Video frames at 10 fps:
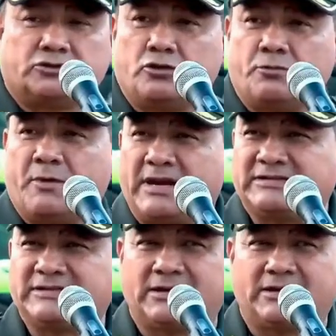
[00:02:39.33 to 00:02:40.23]
on those
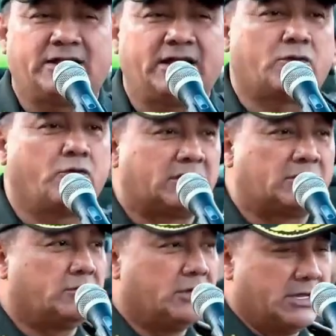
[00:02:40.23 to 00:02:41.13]
responsible for the
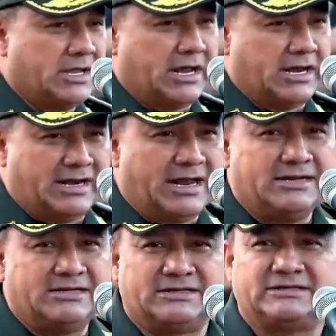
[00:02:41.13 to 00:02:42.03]
crime.
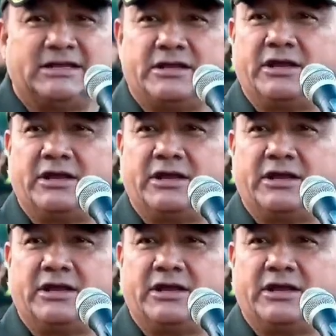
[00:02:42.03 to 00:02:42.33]
If they are